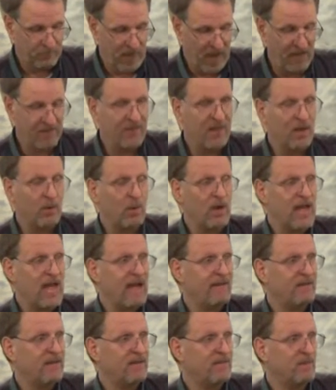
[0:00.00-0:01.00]
I think we
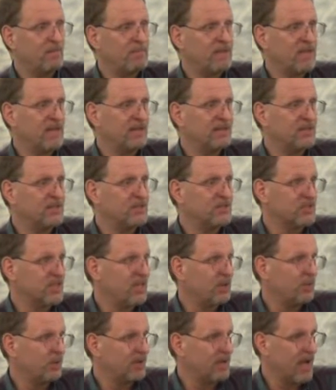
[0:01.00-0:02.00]
haven't even begun to
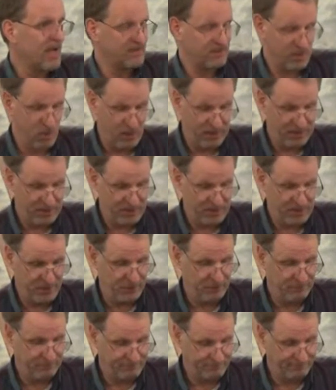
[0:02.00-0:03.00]
see what God's going to do.